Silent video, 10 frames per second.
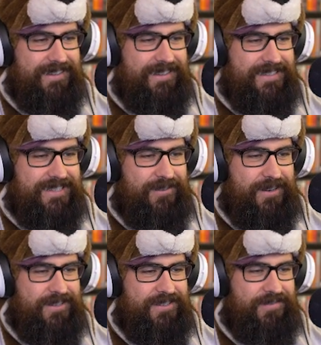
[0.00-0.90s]
Is this
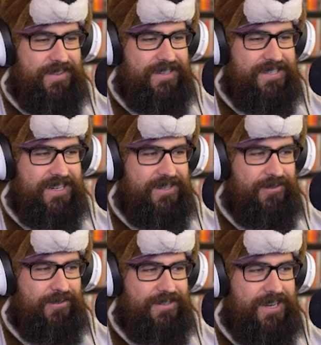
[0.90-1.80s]
grounds to file
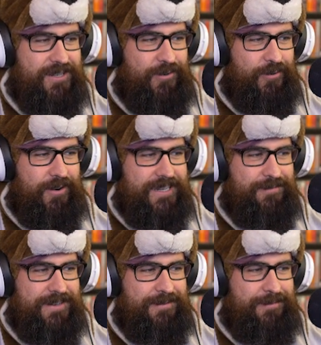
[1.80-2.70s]
sexual, sexual
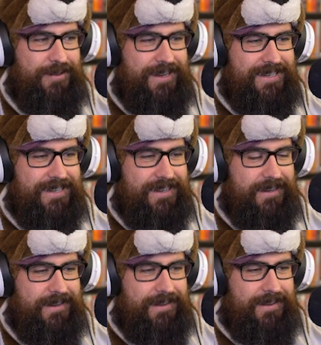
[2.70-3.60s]
harassment complaint?
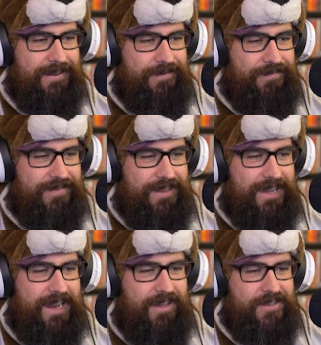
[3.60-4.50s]

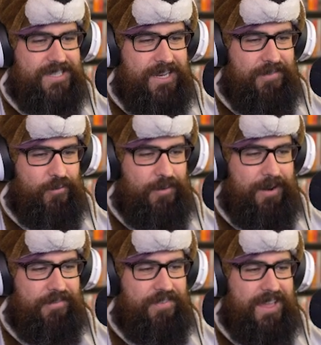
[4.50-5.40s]
I got other stuff for you, but
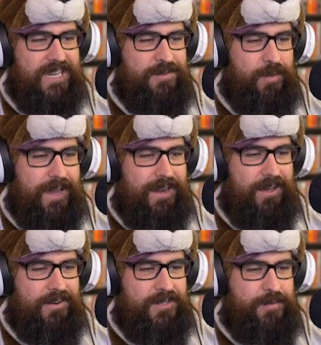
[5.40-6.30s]
I don't feel like explaining it
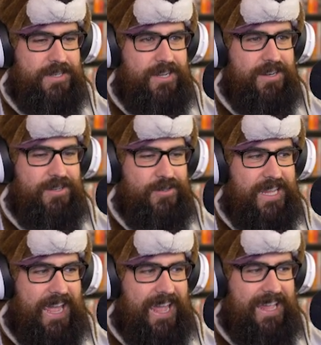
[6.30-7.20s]
all. Just put to good use,
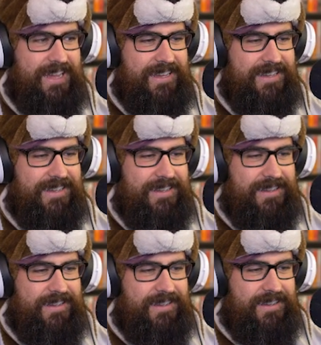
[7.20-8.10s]
Kay.
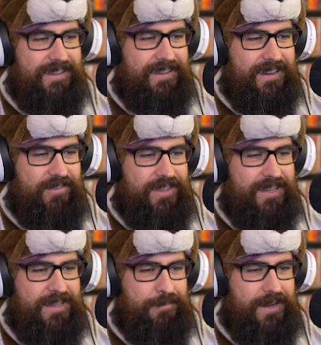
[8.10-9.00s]

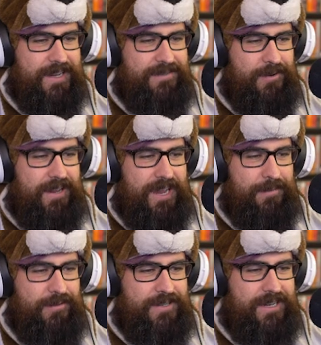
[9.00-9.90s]
Everything in the box you gave
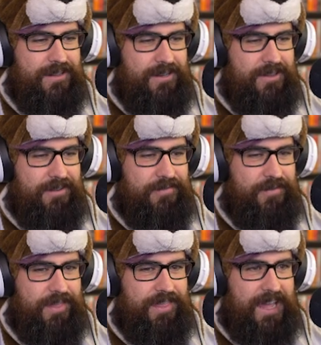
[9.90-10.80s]
me was clearly
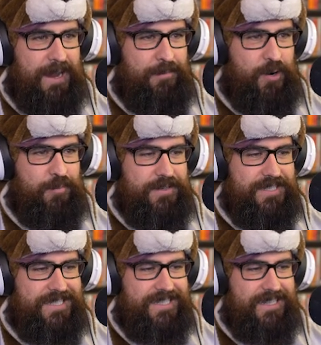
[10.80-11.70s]
for that purpose.
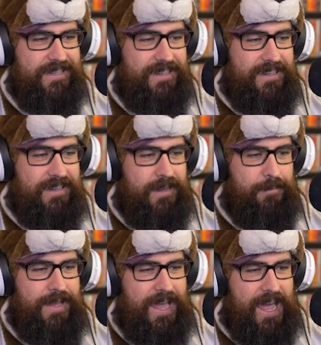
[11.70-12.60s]
Out of my way!
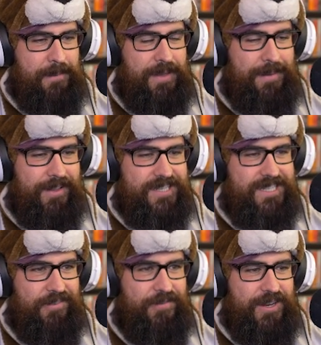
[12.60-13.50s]
Be happy. I mean, all this
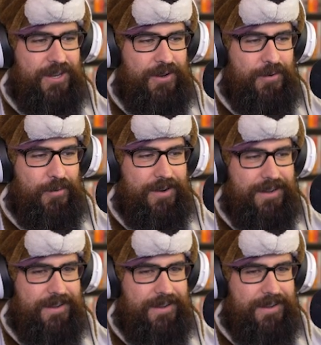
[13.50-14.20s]
stuff for you.